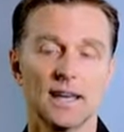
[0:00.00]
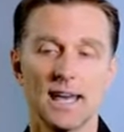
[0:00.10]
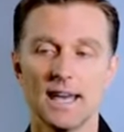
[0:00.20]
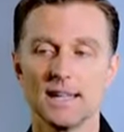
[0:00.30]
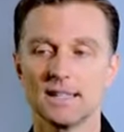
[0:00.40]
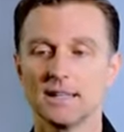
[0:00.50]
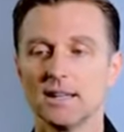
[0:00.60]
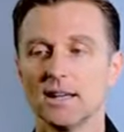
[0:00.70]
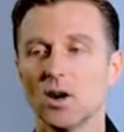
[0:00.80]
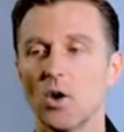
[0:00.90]
And
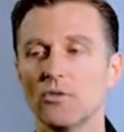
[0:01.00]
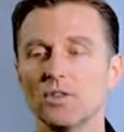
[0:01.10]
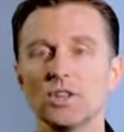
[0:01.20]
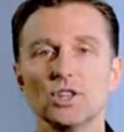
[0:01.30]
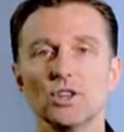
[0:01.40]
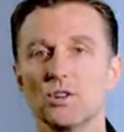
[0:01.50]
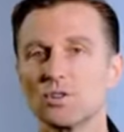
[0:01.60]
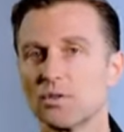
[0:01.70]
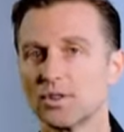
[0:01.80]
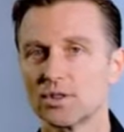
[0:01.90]
over the
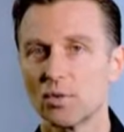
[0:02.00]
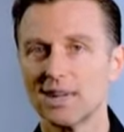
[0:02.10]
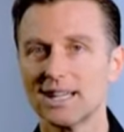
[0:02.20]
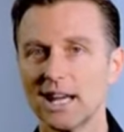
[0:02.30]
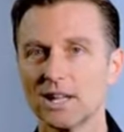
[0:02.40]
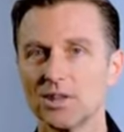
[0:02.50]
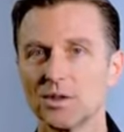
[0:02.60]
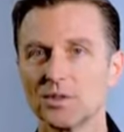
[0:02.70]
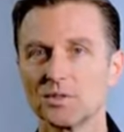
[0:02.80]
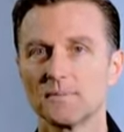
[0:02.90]
years, over 29
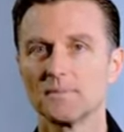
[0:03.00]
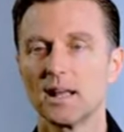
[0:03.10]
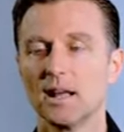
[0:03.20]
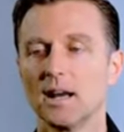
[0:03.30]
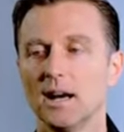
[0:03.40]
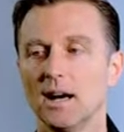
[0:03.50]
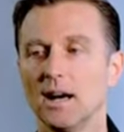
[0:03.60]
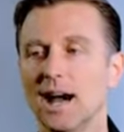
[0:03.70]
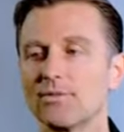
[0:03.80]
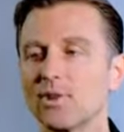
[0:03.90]
years,
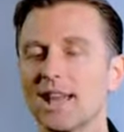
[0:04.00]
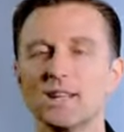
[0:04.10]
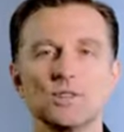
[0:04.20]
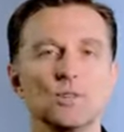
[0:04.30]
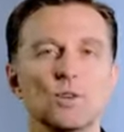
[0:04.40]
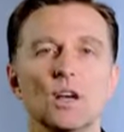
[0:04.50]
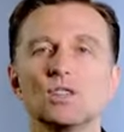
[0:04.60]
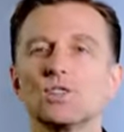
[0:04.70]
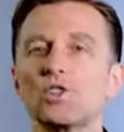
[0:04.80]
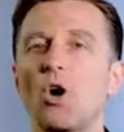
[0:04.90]
I've ran into
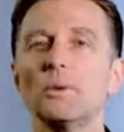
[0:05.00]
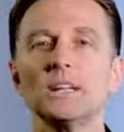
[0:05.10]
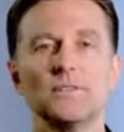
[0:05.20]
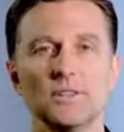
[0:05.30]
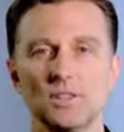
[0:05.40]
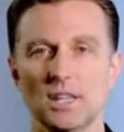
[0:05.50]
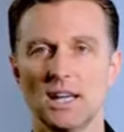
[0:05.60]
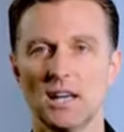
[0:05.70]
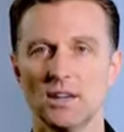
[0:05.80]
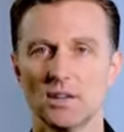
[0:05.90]
so many different
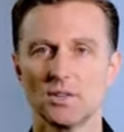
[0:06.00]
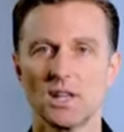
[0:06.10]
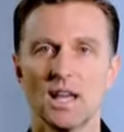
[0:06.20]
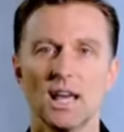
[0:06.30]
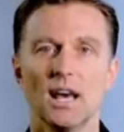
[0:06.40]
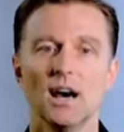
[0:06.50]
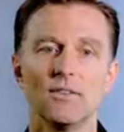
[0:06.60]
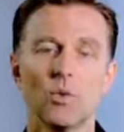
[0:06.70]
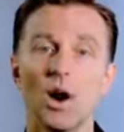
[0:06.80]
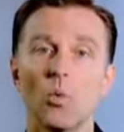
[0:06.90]
scenarios
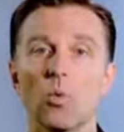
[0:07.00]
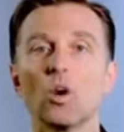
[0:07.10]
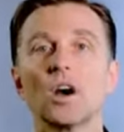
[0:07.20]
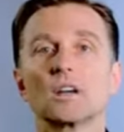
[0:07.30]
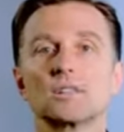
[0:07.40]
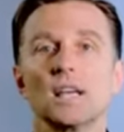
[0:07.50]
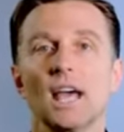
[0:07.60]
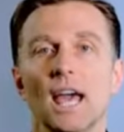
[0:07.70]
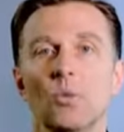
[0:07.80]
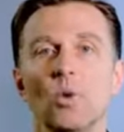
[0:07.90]
of what works
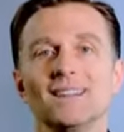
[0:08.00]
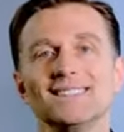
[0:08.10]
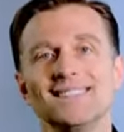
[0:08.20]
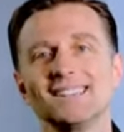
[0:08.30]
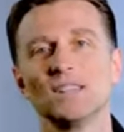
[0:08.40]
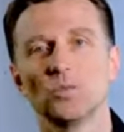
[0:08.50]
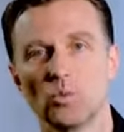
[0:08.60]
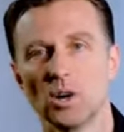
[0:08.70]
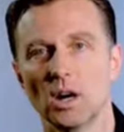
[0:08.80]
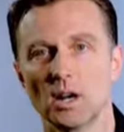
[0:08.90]
and what doesn't
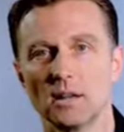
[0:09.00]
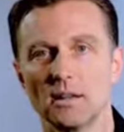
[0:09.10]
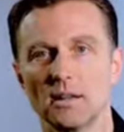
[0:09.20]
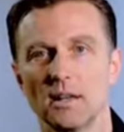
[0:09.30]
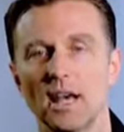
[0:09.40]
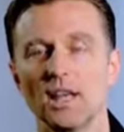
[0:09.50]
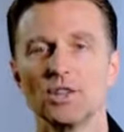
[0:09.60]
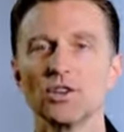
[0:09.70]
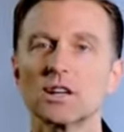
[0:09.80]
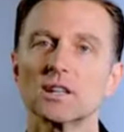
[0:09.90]
work.
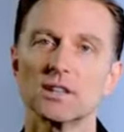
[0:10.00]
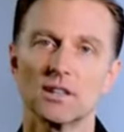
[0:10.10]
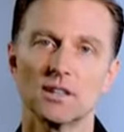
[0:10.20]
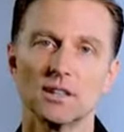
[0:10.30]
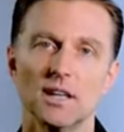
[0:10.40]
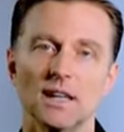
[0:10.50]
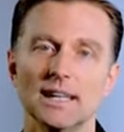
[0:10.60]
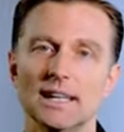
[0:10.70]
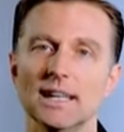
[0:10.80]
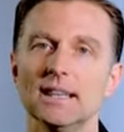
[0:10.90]
And you're going to learn
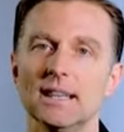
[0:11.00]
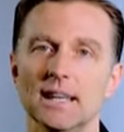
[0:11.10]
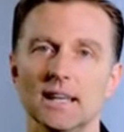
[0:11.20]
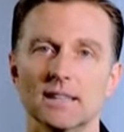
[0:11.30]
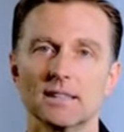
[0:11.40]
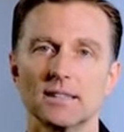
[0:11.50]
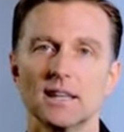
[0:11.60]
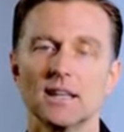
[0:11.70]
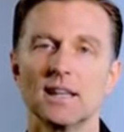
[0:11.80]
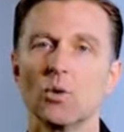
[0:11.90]
the key things
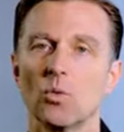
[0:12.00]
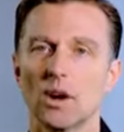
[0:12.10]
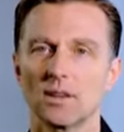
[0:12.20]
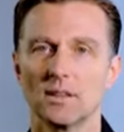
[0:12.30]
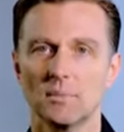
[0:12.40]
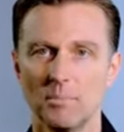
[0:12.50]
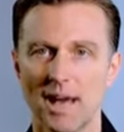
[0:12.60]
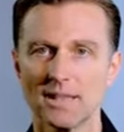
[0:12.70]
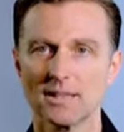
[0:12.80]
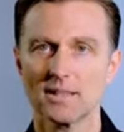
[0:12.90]
that work
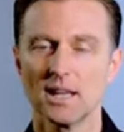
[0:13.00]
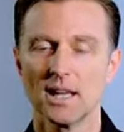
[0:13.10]
best